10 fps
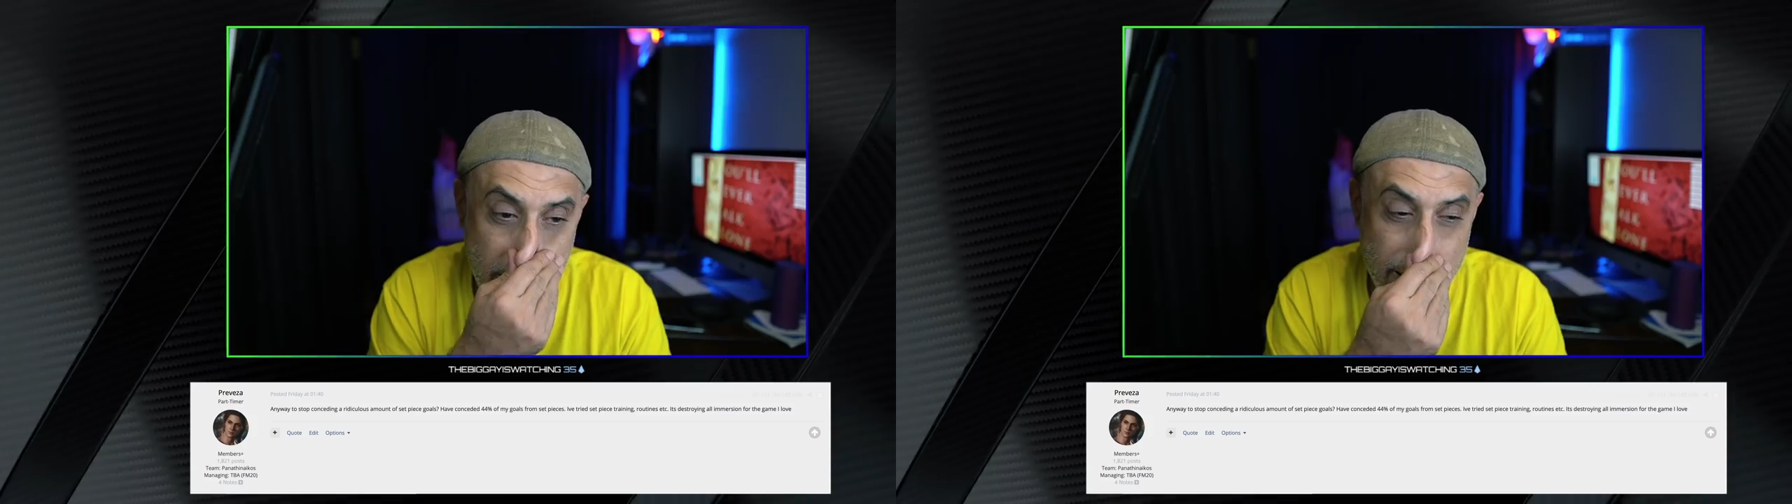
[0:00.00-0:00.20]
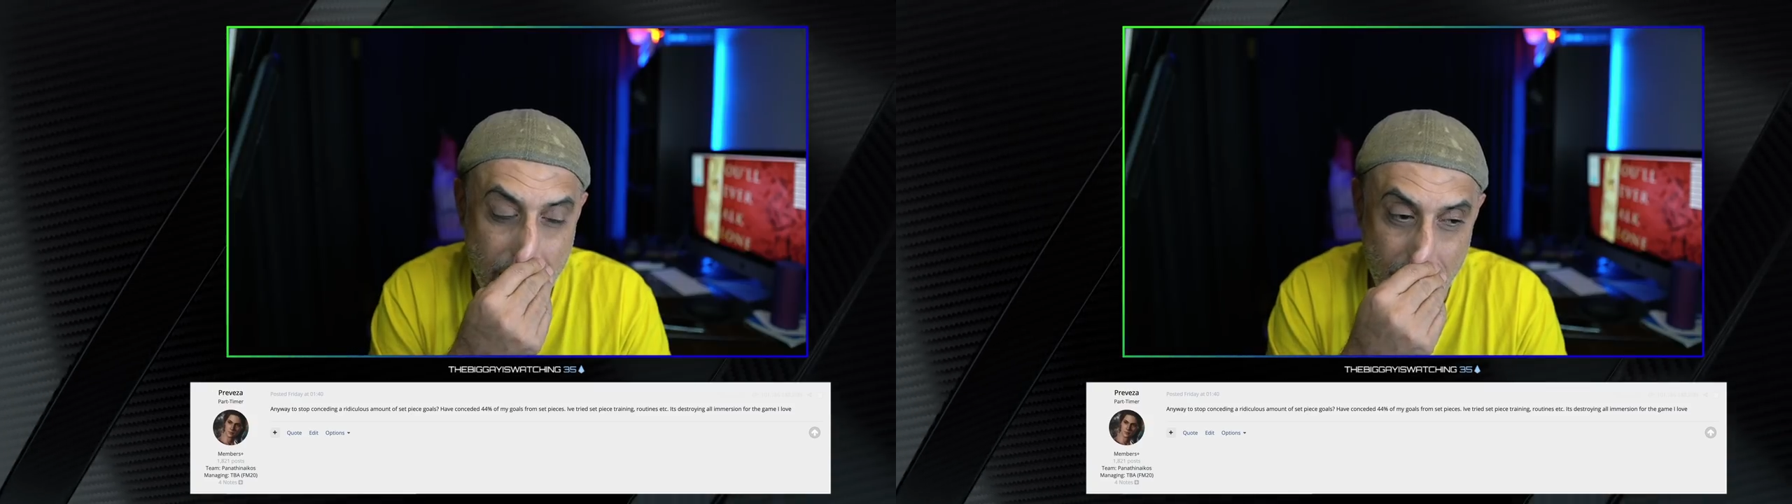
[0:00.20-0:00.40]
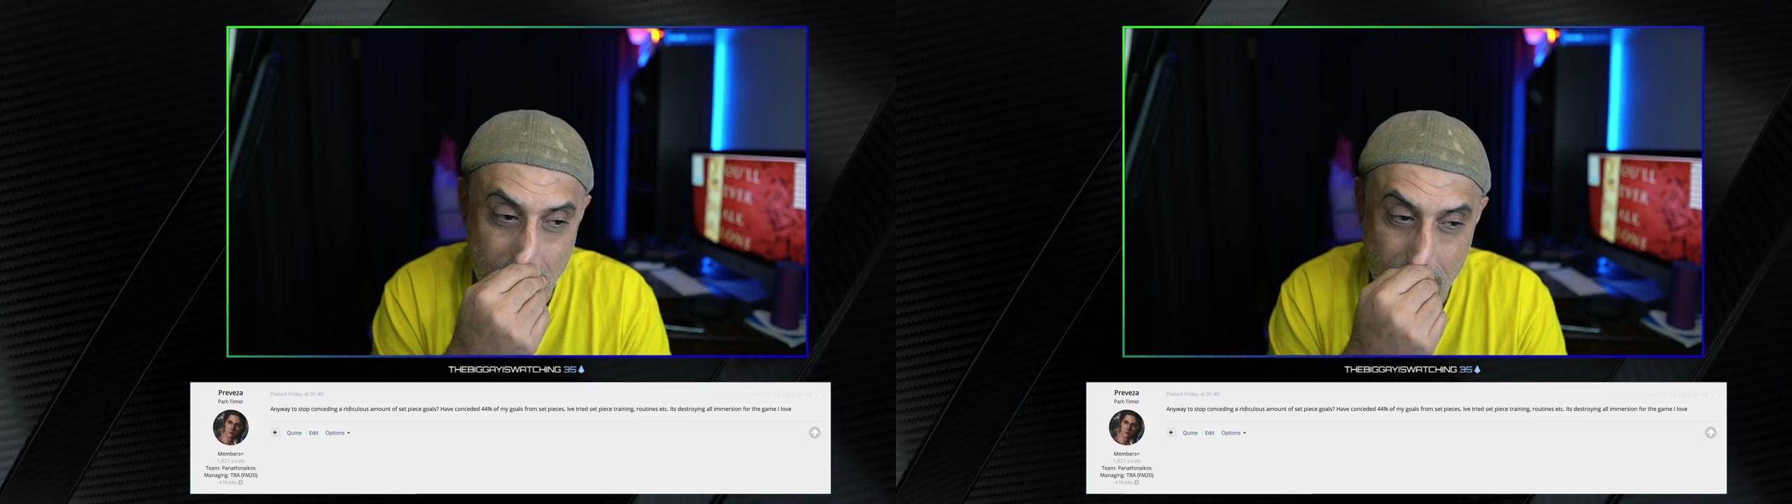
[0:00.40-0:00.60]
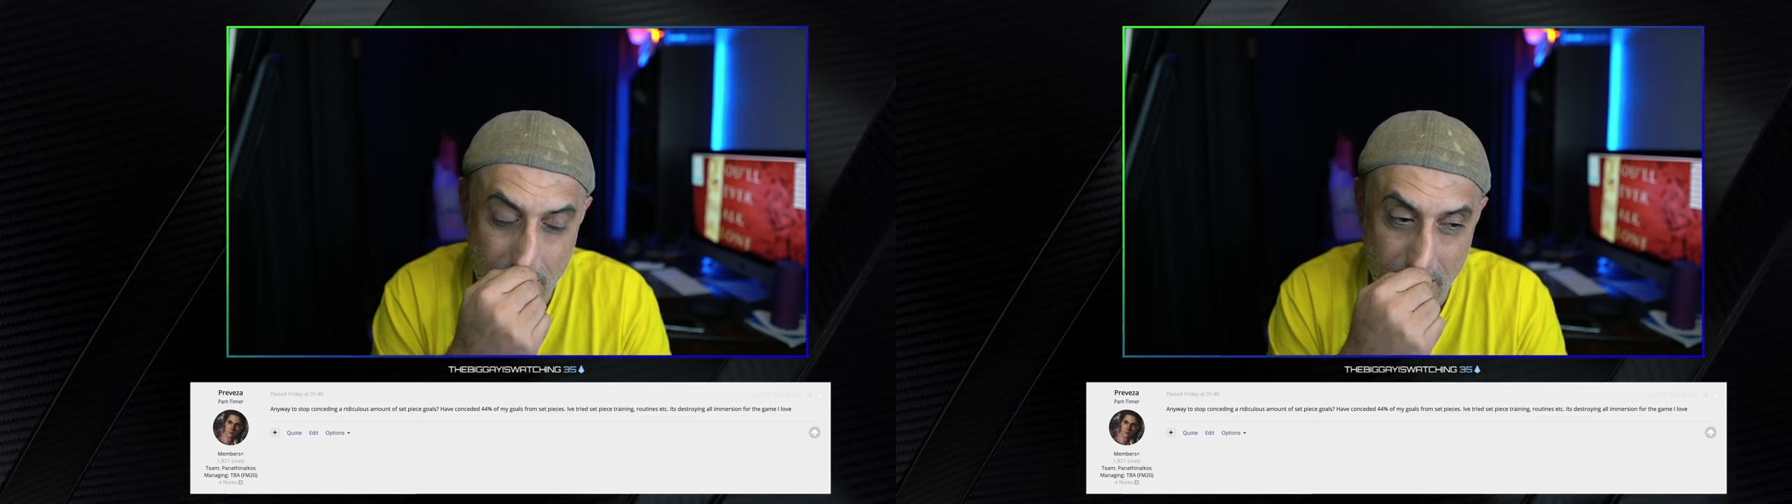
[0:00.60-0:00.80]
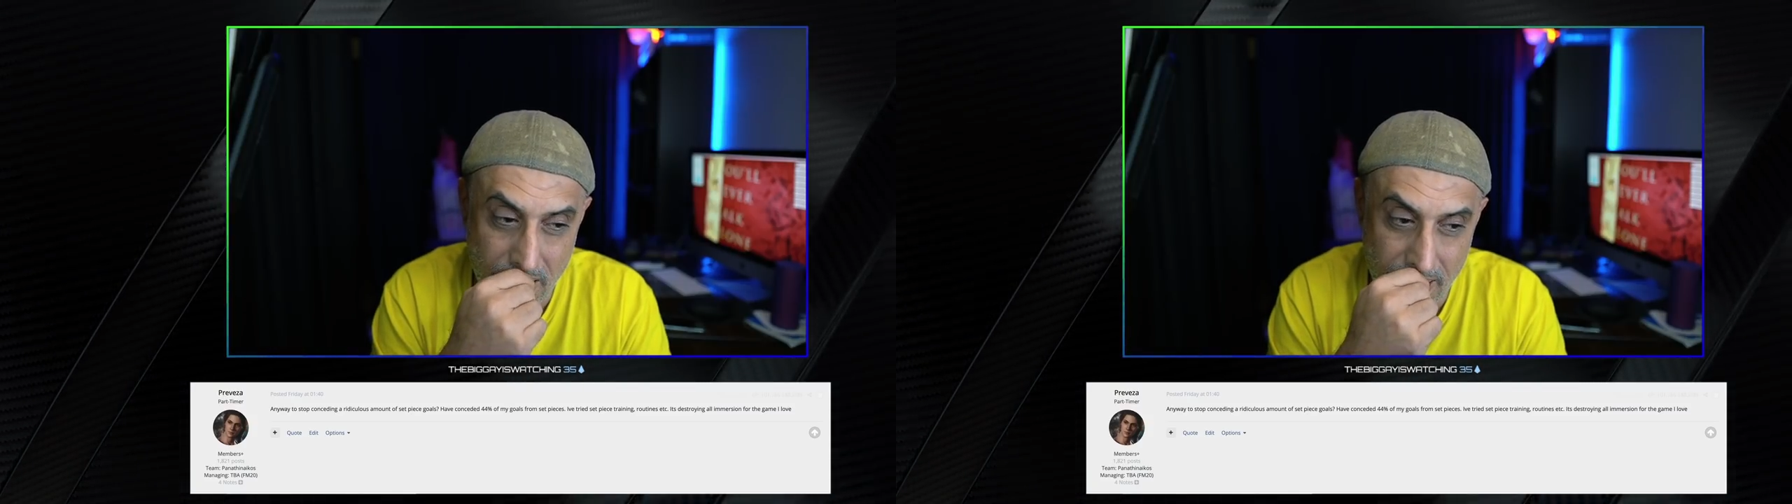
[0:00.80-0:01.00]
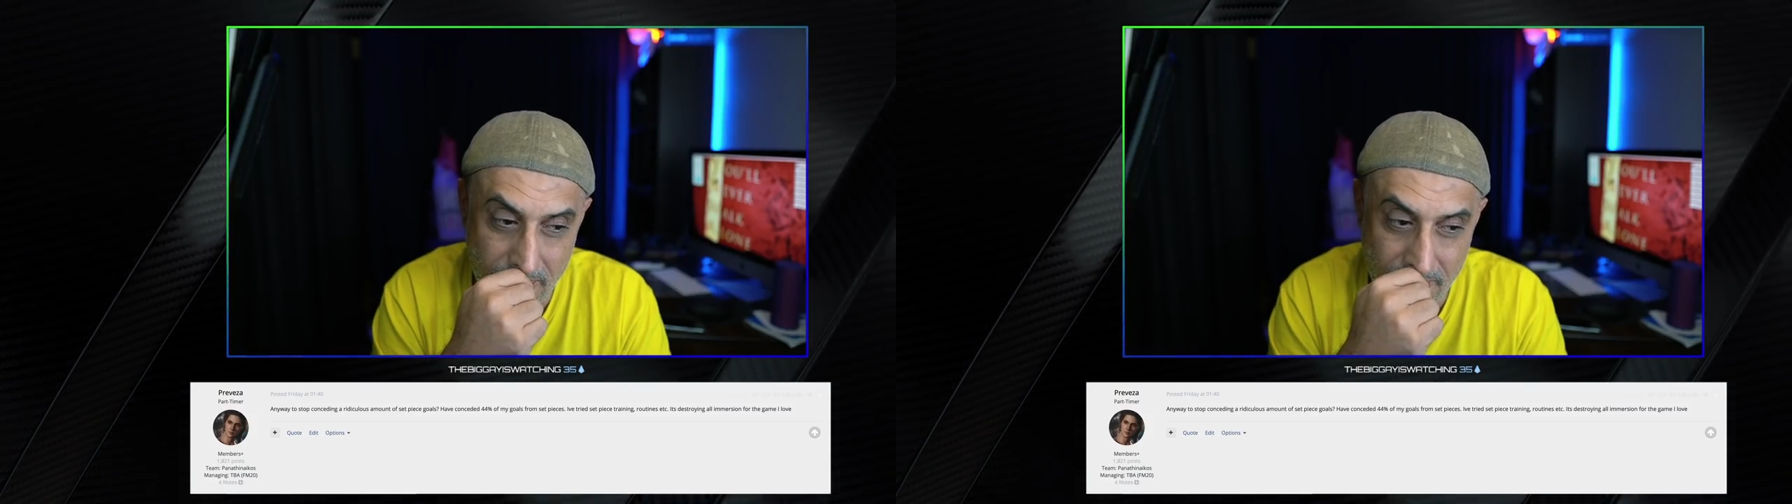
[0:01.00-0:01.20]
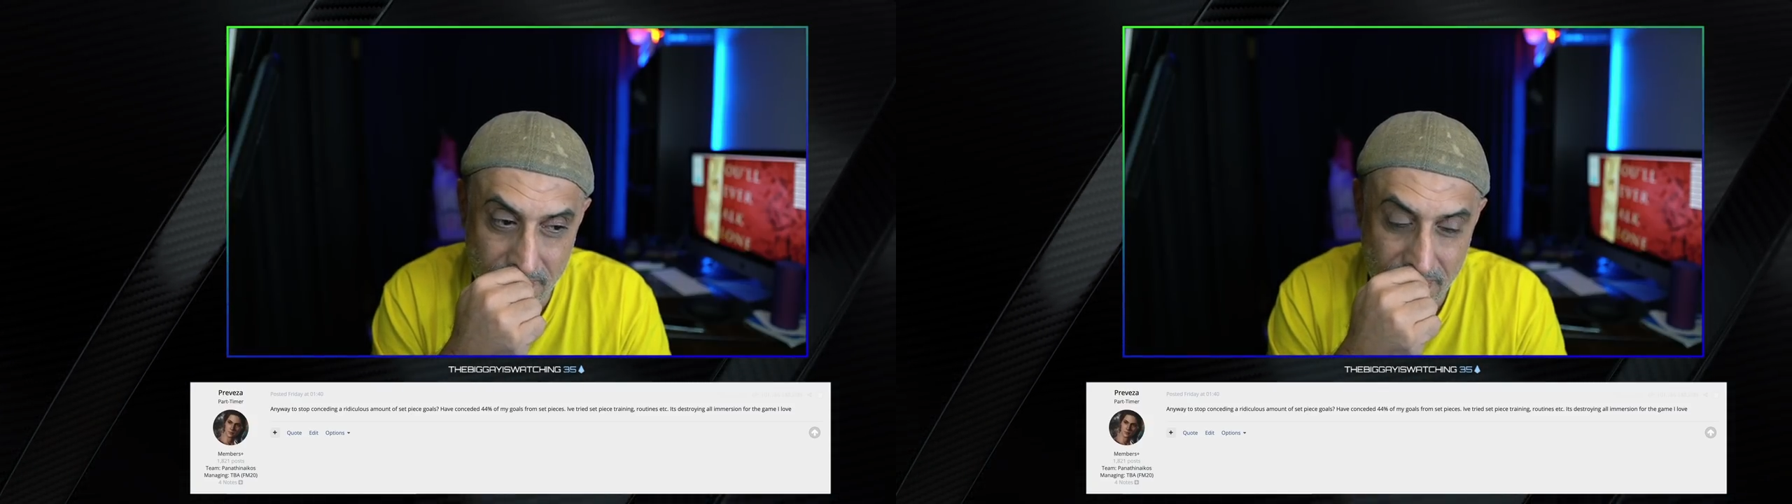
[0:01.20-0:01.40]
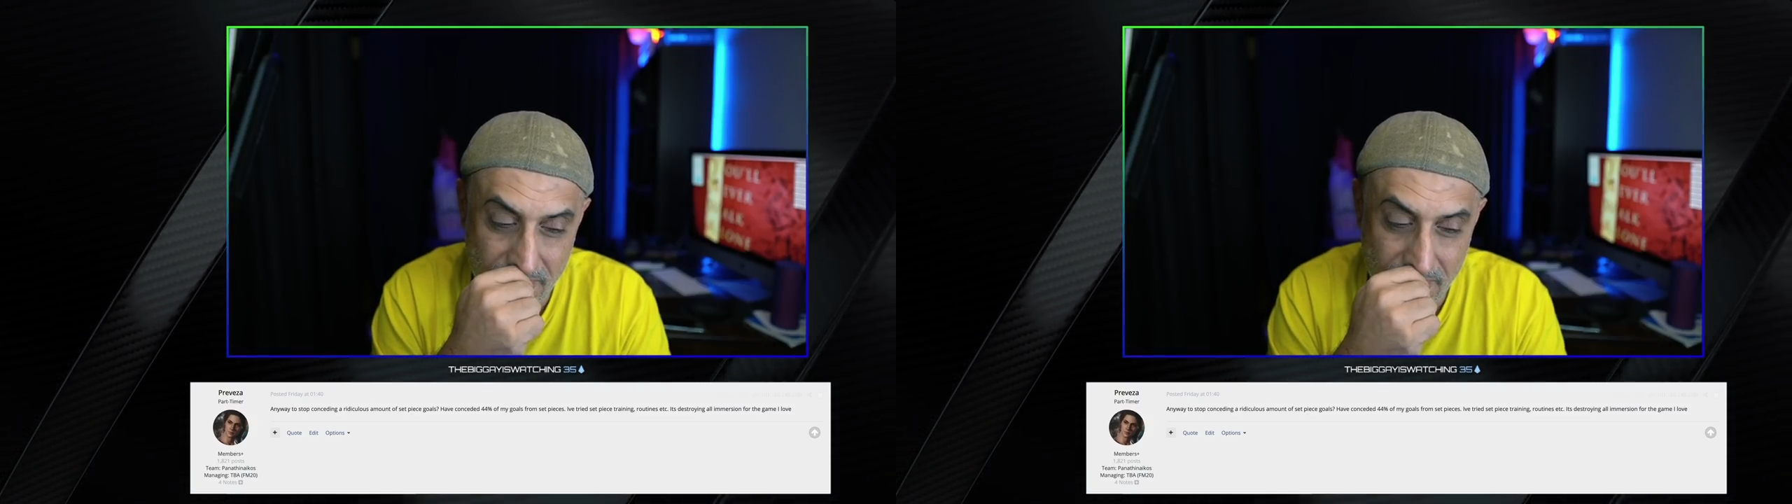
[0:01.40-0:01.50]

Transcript: Now um